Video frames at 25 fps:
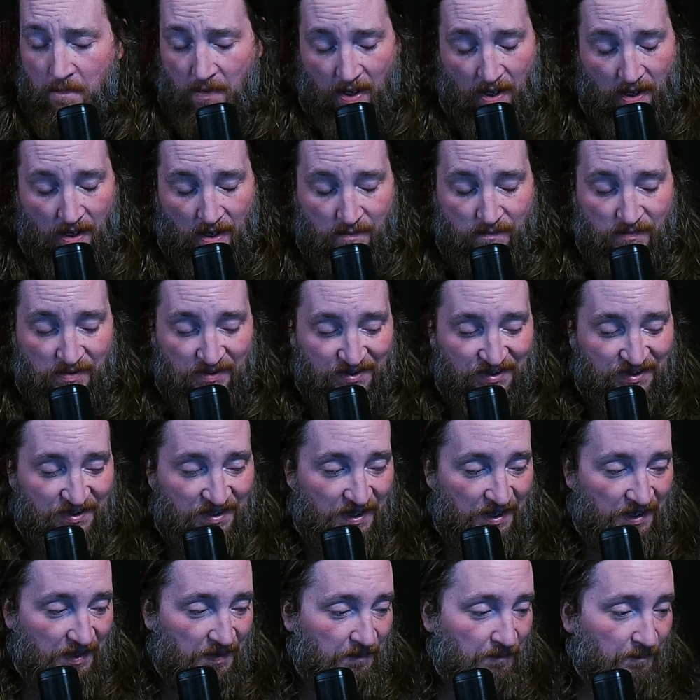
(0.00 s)
I must
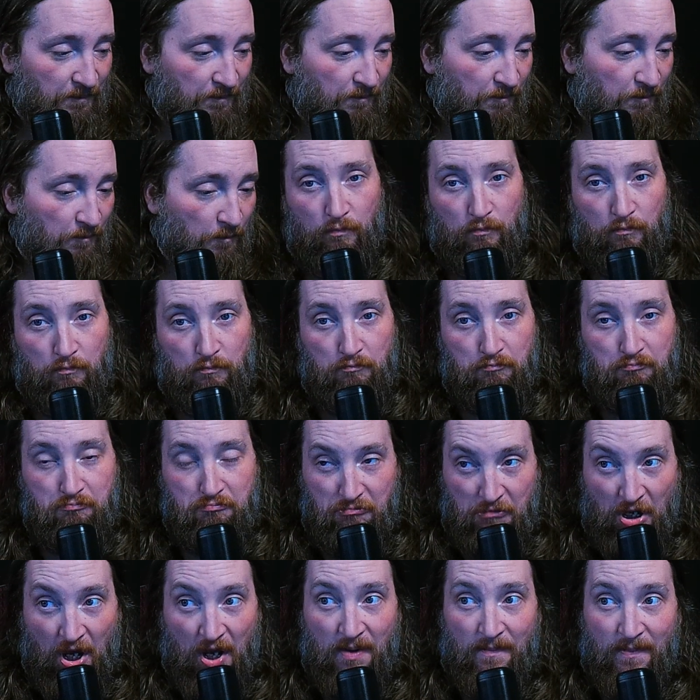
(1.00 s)
say,
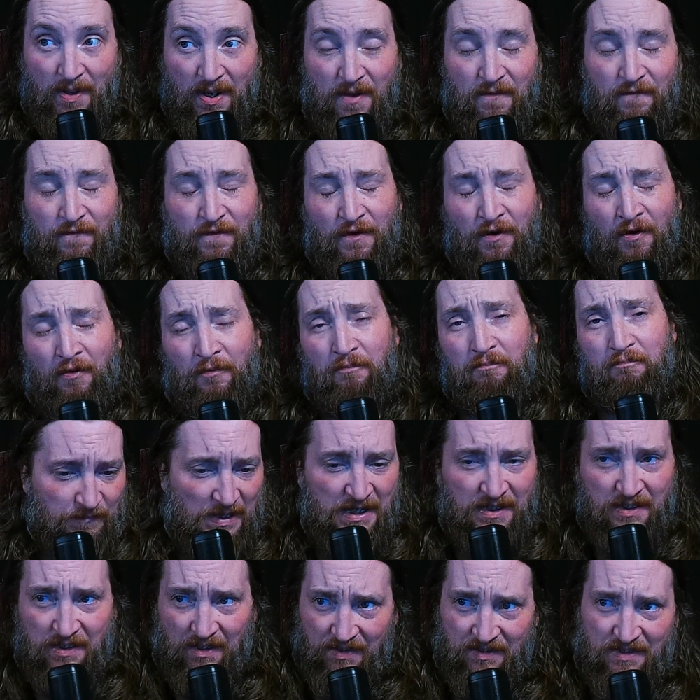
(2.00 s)
not a bad film.
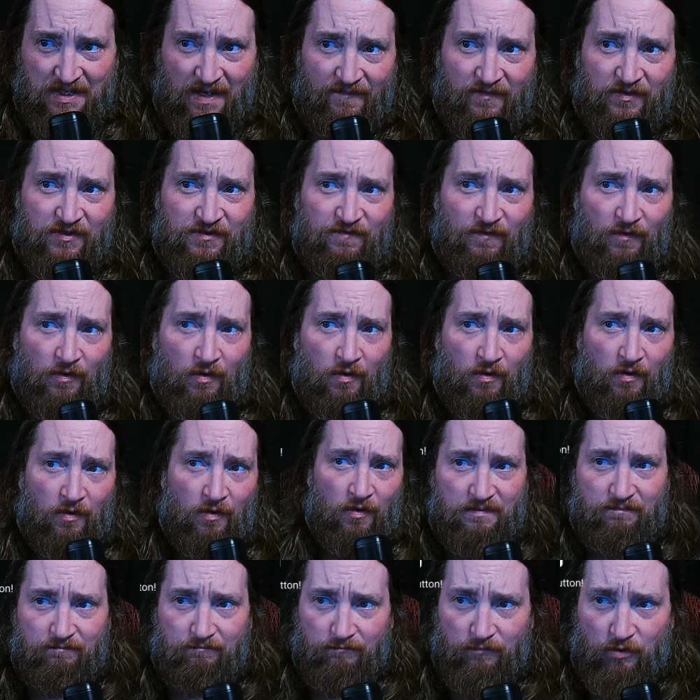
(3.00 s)
It does have its
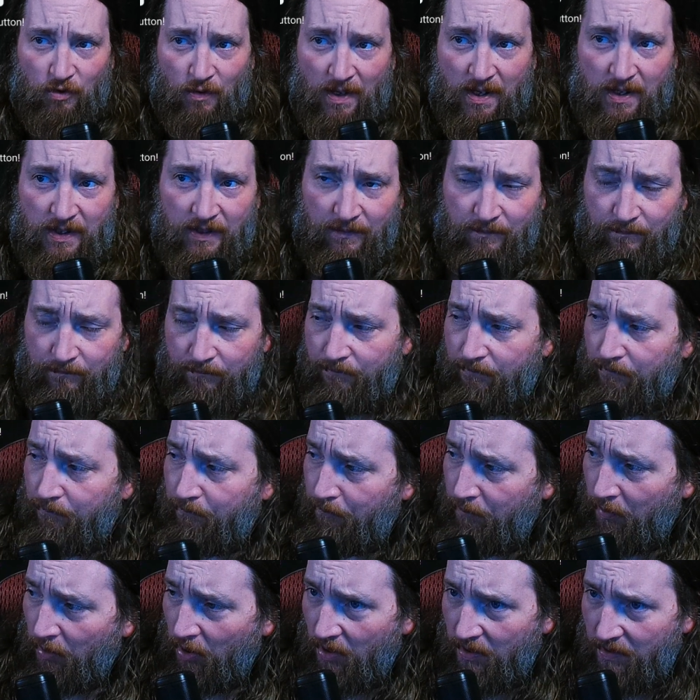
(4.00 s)
flaws, granted,
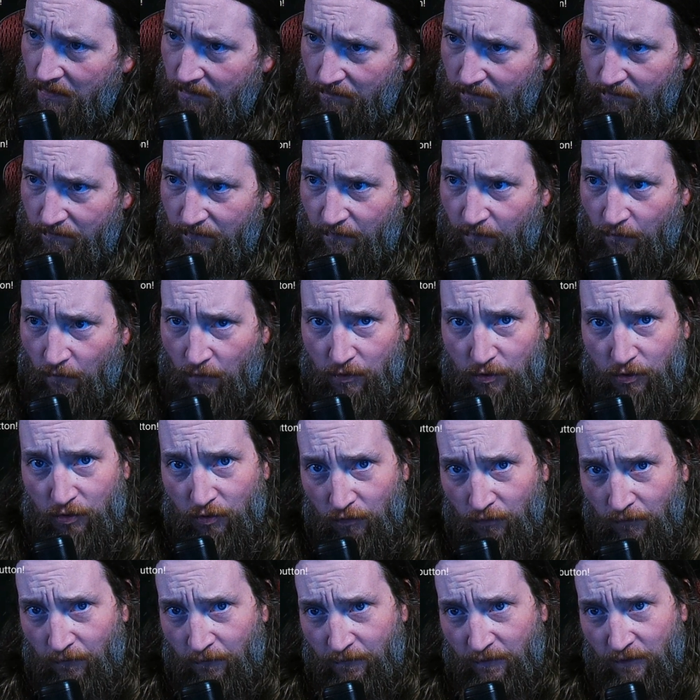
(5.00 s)
but for a
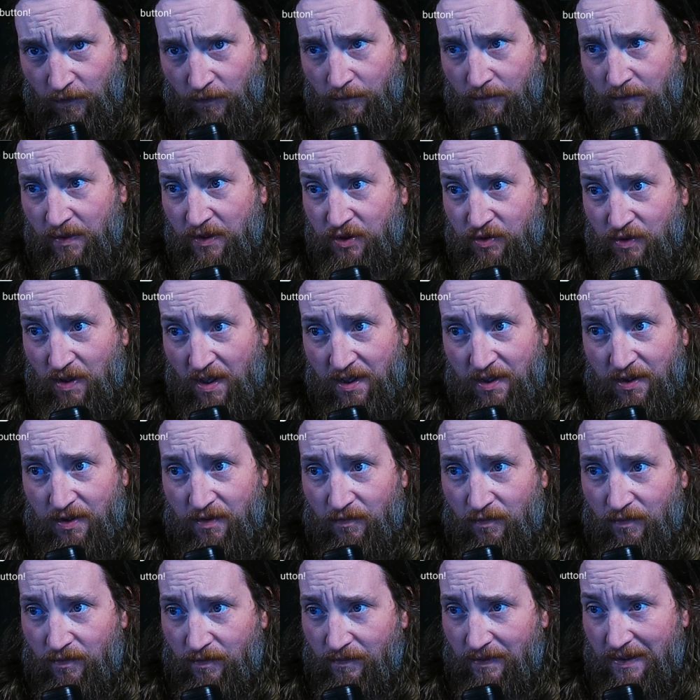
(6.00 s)
new film that's trying to
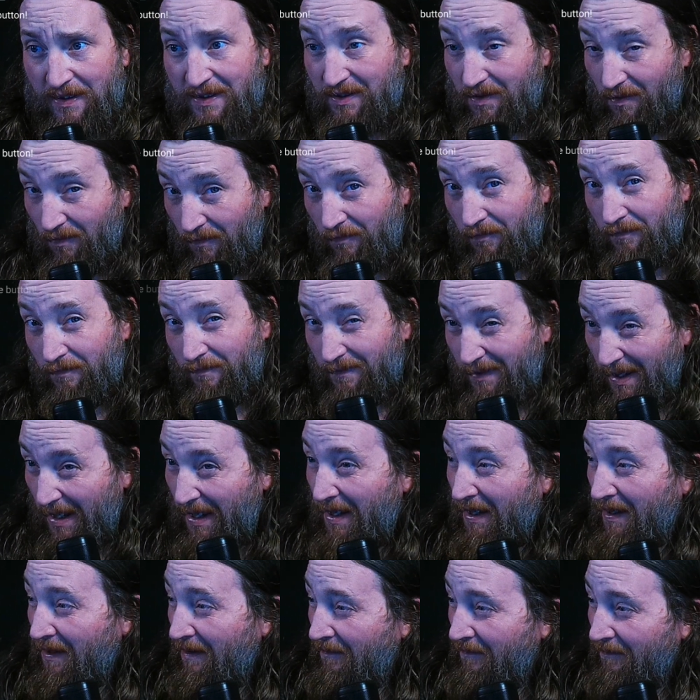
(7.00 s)
do its own
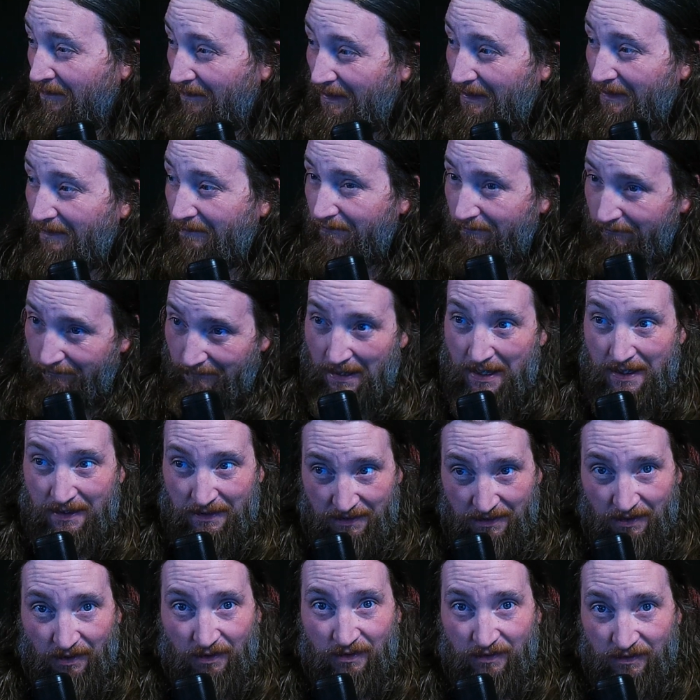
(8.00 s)
thing,
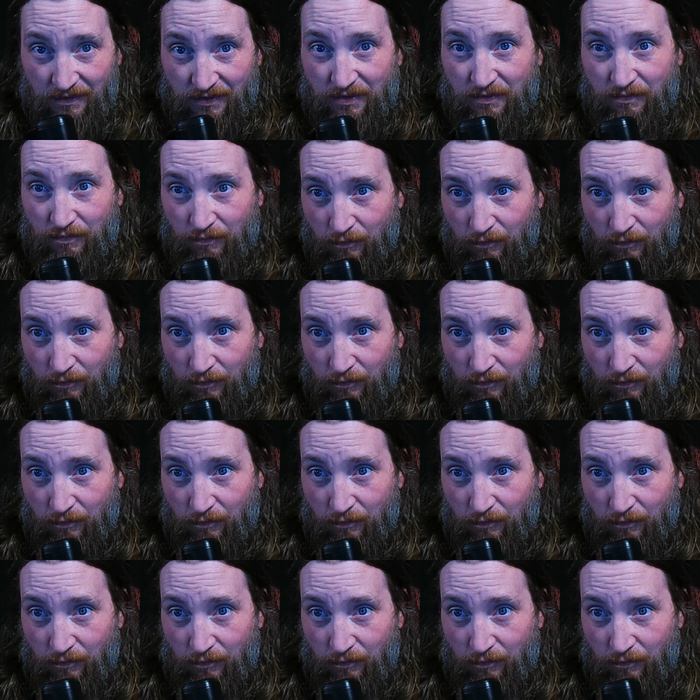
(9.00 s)
it does